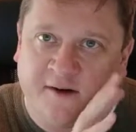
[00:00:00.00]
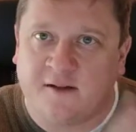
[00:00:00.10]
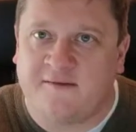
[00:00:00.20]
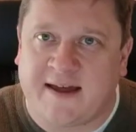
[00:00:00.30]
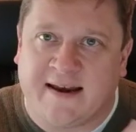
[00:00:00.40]

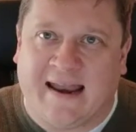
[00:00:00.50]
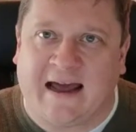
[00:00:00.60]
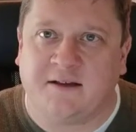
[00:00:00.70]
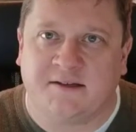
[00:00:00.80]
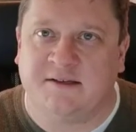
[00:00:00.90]
all of that
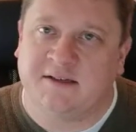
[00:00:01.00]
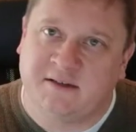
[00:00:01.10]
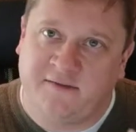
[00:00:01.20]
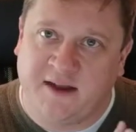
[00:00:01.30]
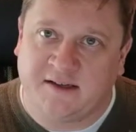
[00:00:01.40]

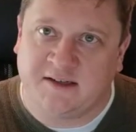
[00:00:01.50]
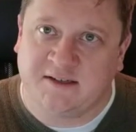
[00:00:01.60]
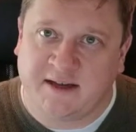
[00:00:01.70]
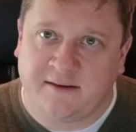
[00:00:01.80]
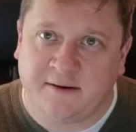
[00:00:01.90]
analysis of the
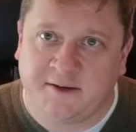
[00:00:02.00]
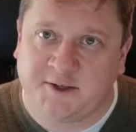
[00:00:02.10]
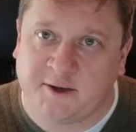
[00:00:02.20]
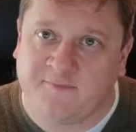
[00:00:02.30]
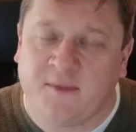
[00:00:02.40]
existing
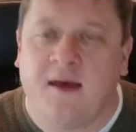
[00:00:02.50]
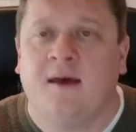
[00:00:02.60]
literature.